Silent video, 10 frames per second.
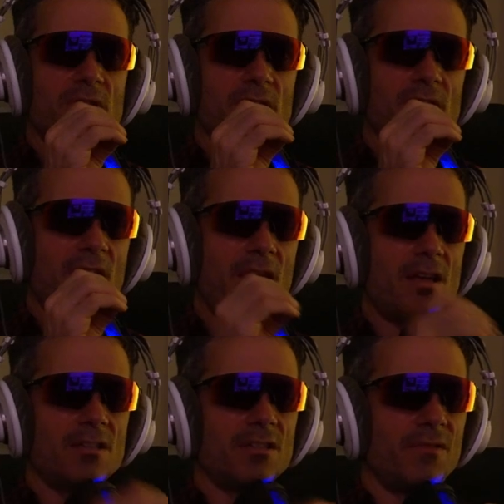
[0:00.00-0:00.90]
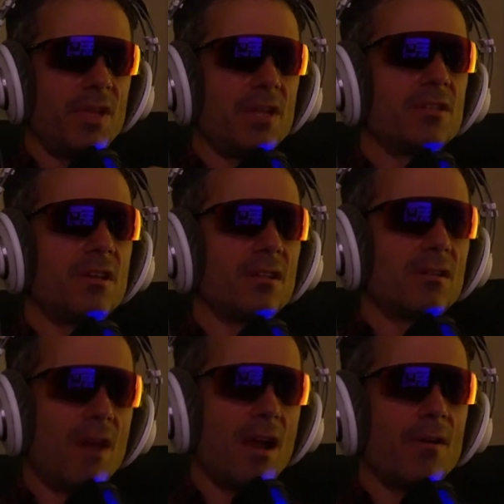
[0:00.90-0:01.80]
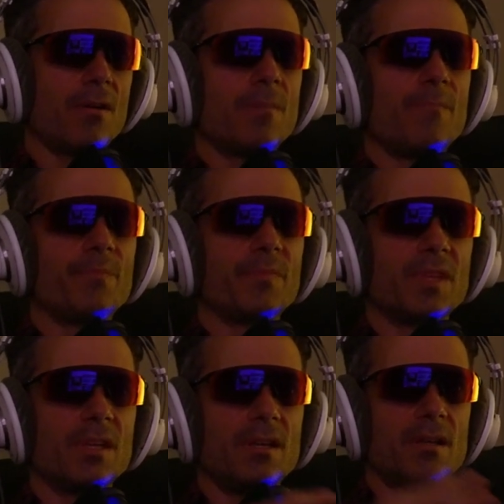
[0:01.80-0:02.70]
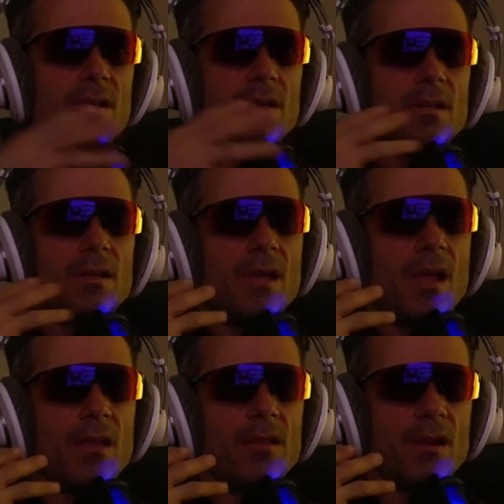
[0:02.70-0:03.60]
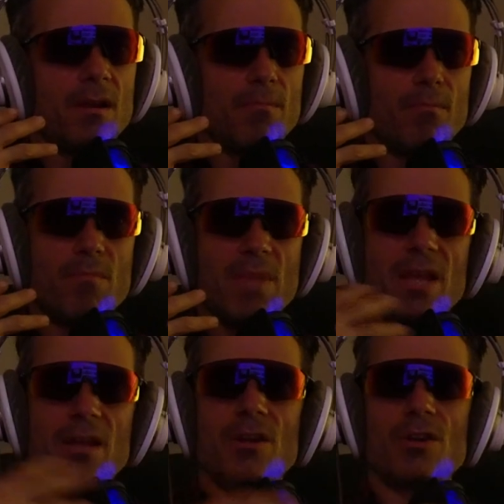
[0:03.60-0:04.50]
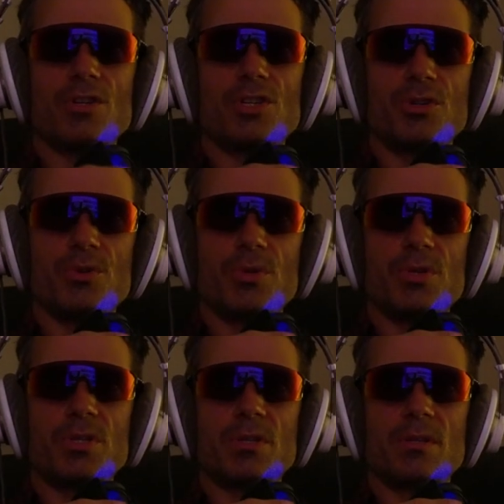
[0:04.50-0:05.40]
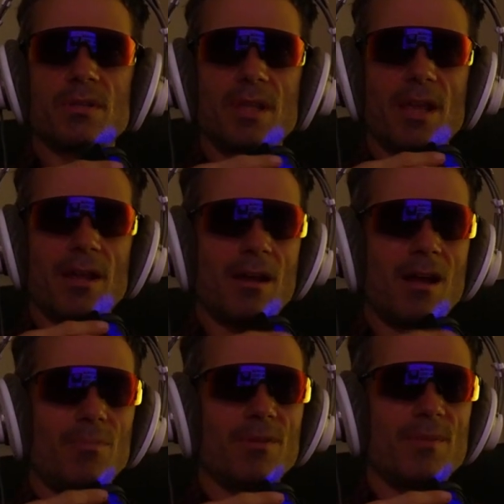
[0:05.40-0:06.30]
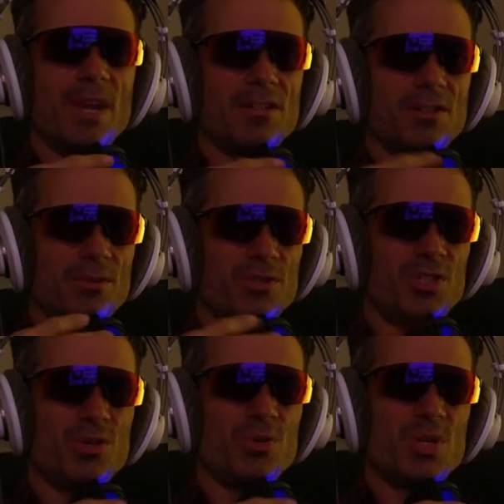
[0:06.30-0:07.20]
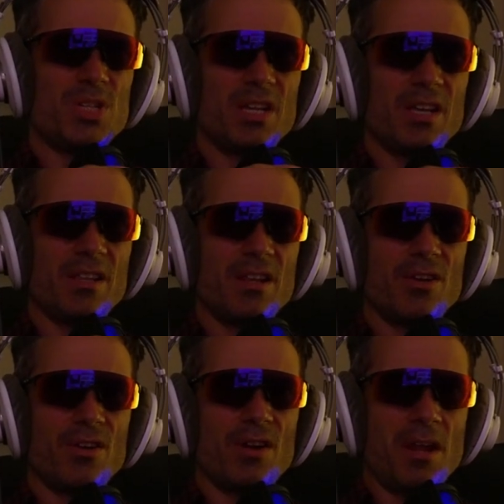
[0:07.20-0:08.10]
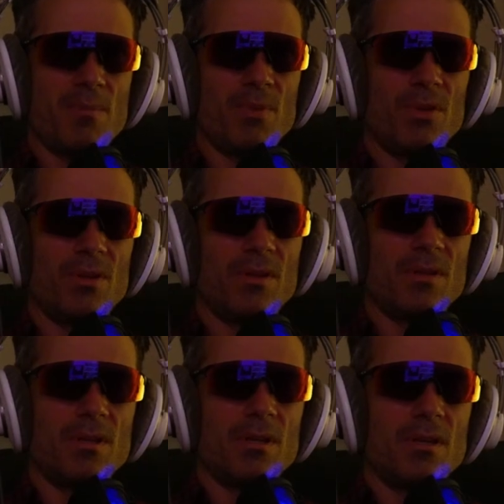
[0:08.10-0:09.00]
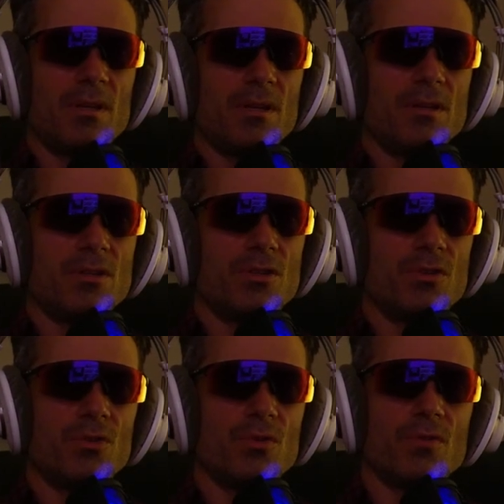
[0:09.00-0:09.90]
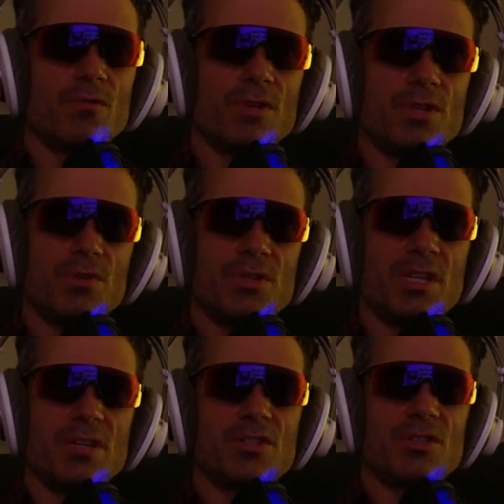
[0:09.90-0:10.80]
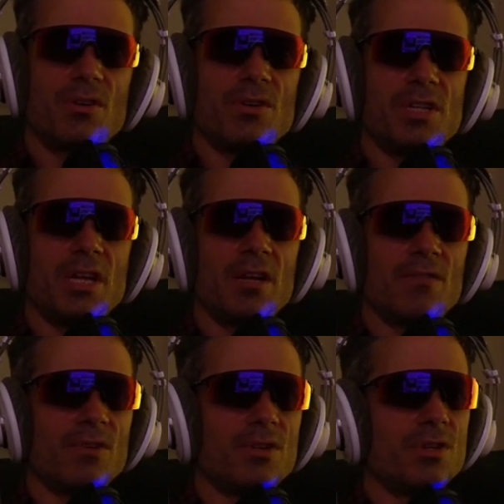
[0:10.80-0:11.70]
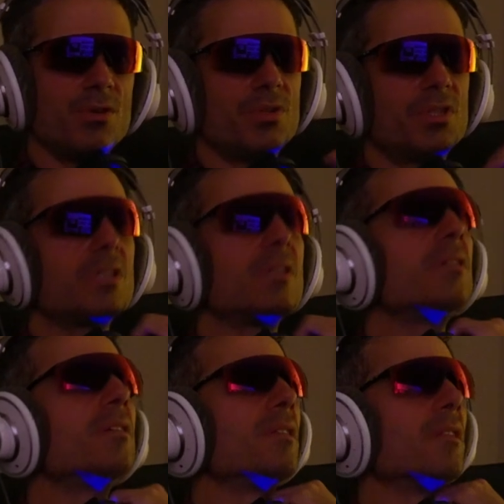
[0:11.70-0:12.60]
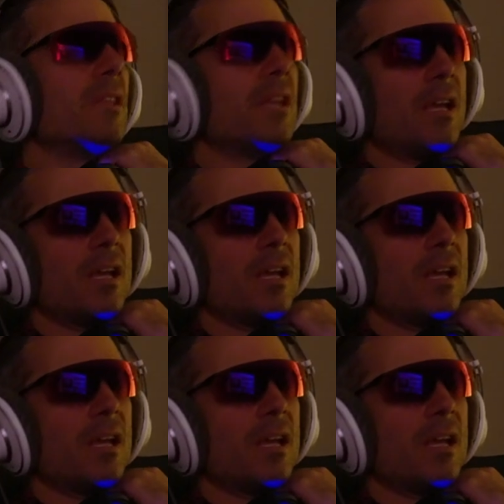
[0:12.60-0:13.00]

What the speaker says: chaos of things on the ground, and they're making your shoes. That cobbler makes those shoes, and then you're able to reduce the uncertainty and reduce the